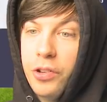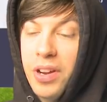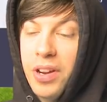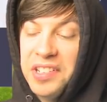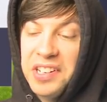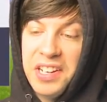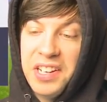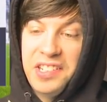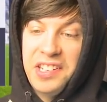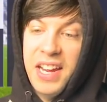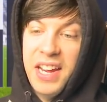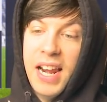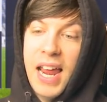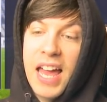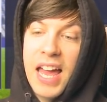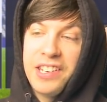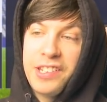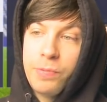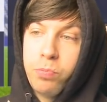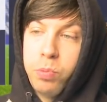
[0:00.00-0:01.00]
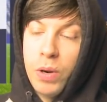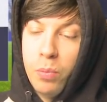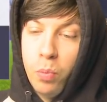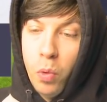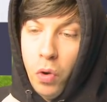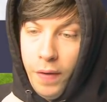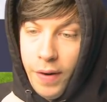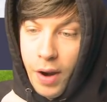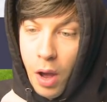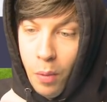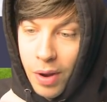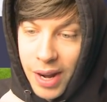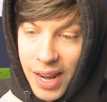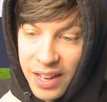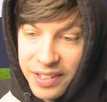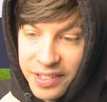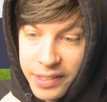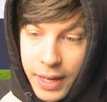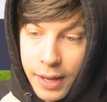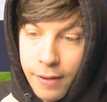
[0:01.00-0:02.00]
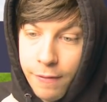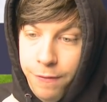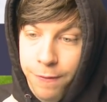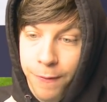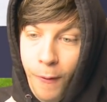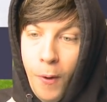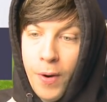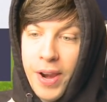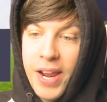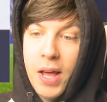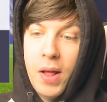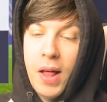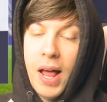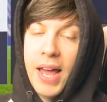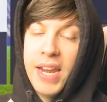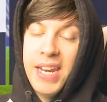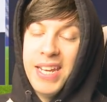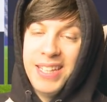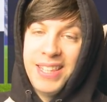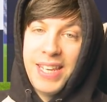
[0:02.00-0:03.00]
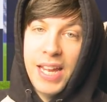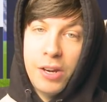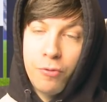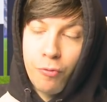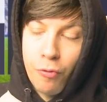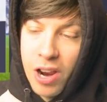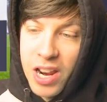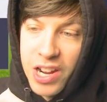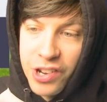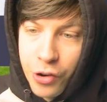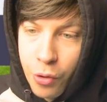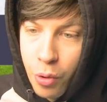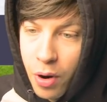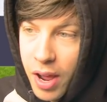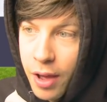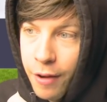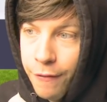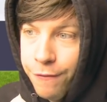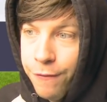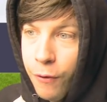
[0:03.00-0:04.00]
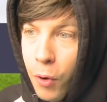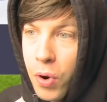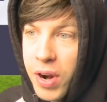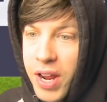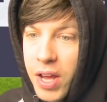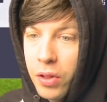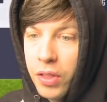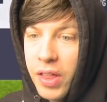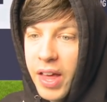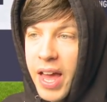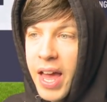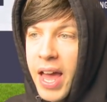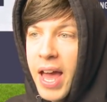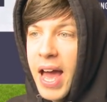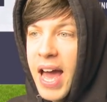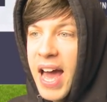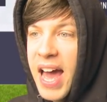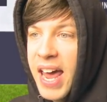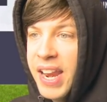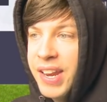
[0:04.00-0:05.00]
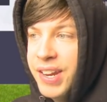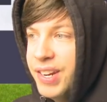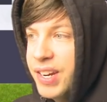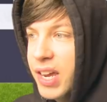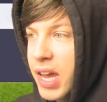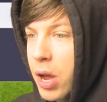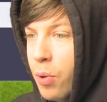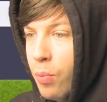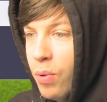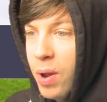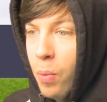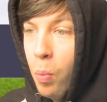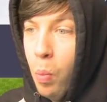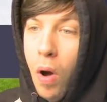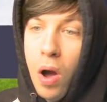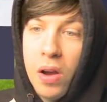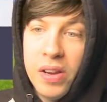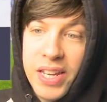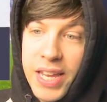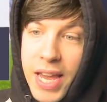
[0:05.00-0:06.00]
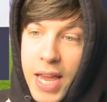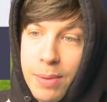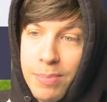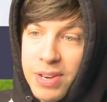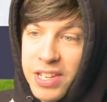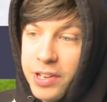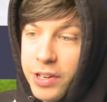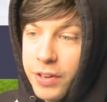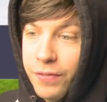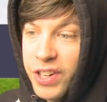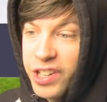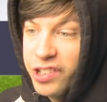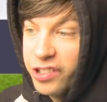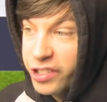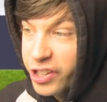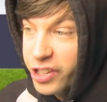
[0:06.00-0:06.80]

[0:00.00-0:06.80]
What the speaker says: So as you can see, lads, we won our last game 4-0, and he did rage quit at 4-0 there, and we're one game into Division